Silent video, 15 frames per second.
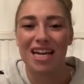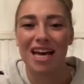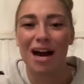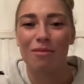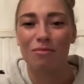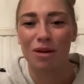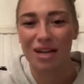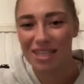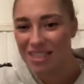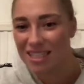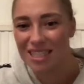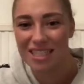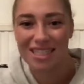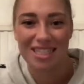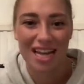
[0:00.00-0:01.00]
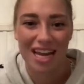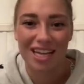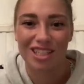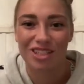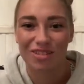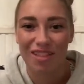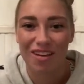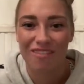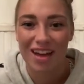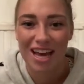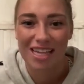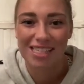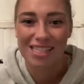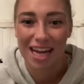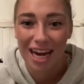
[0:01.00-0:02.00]
I'm bringing to the stage for the
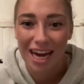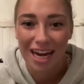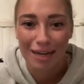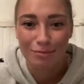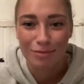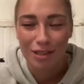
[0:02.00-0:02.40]
first time.